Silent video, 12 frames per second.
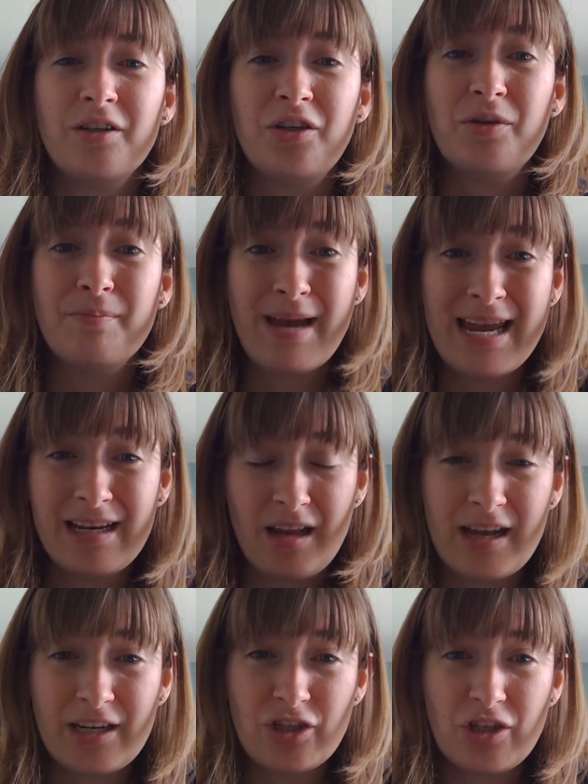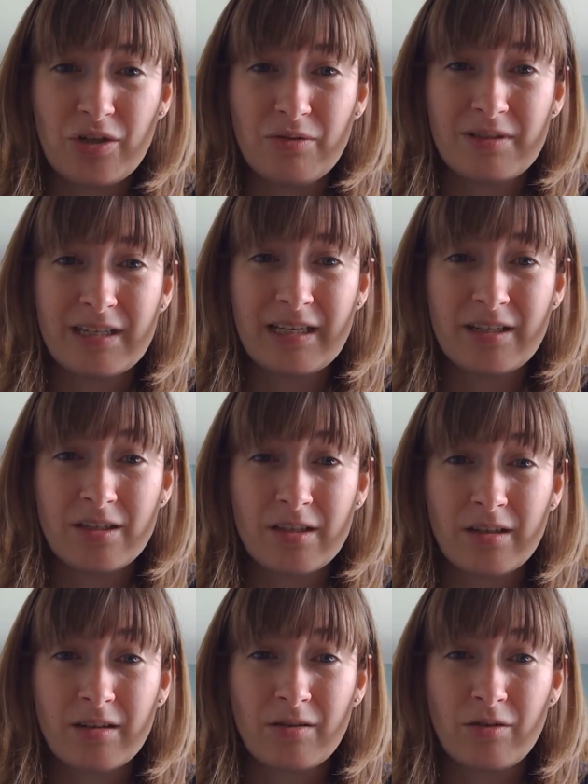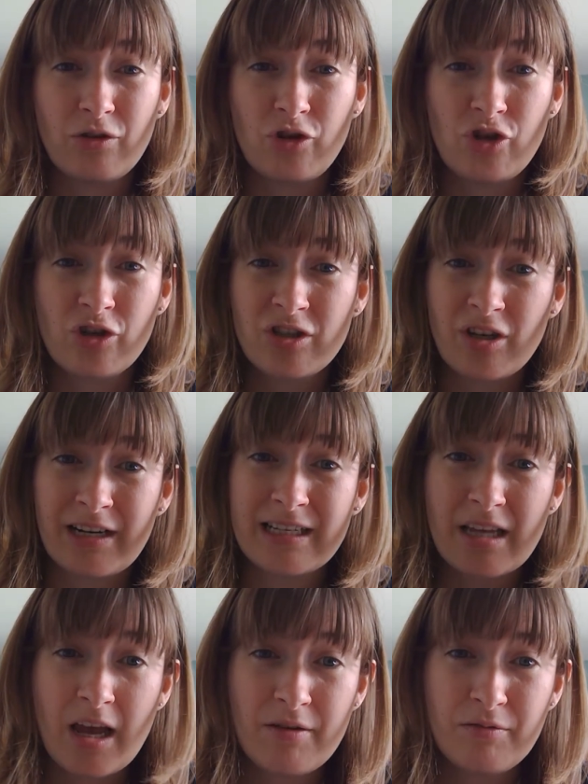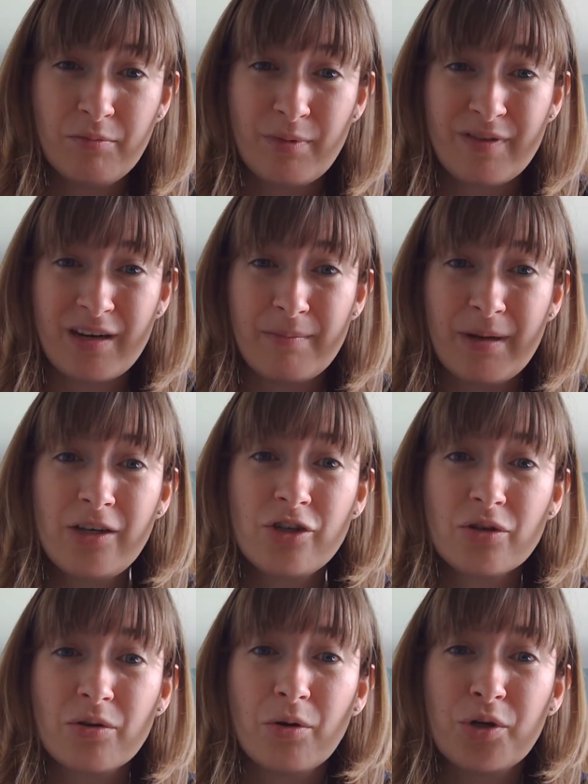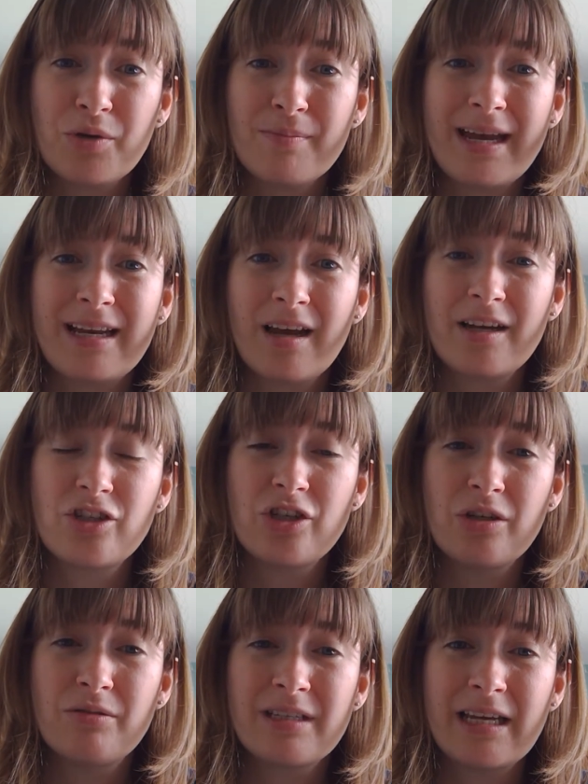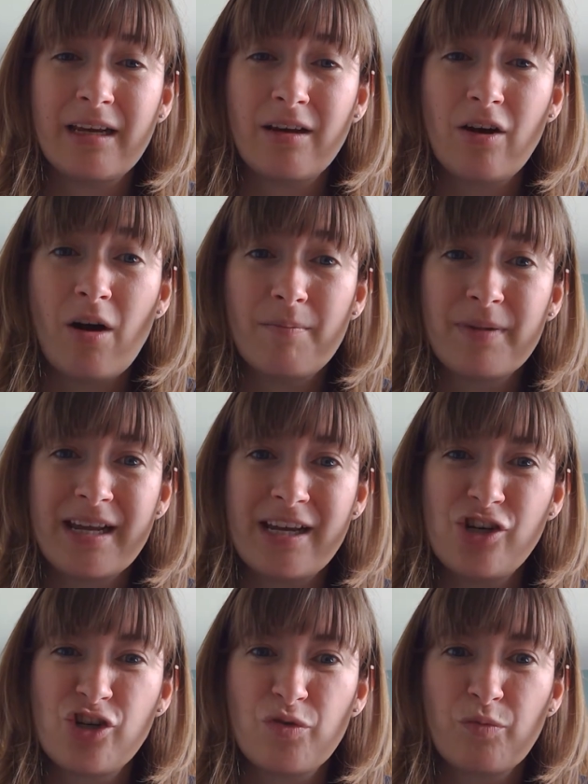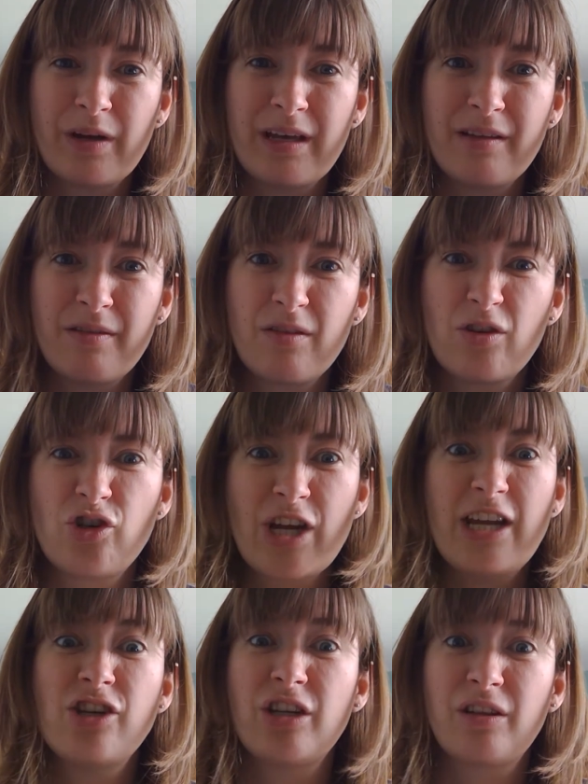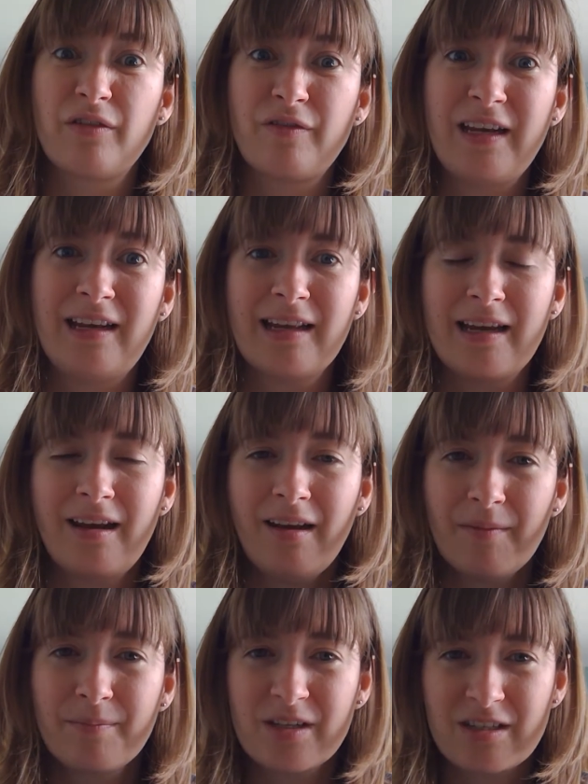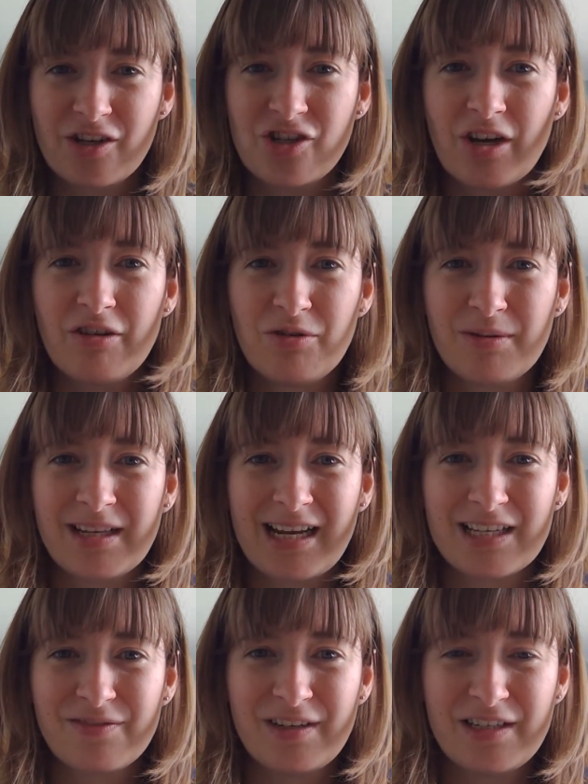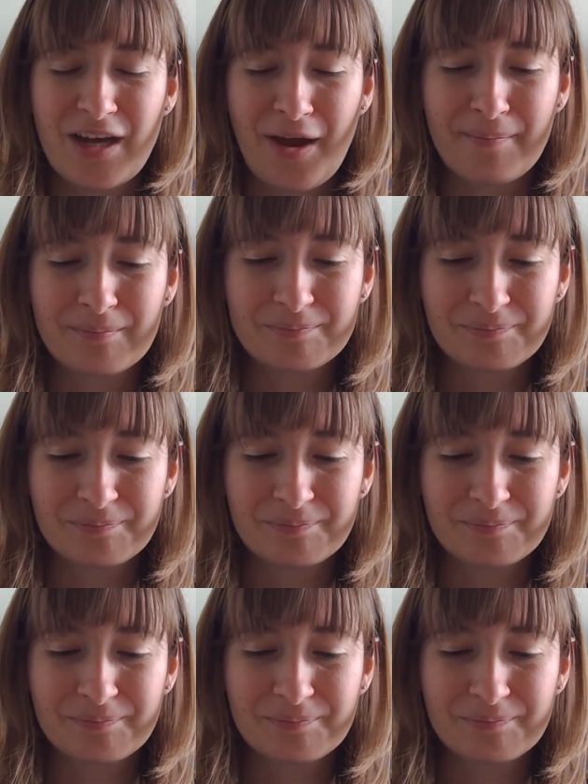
You may like to use this just on its own with an image, or you may like to use it in combination with changing the feeling, as I showed you in the last video.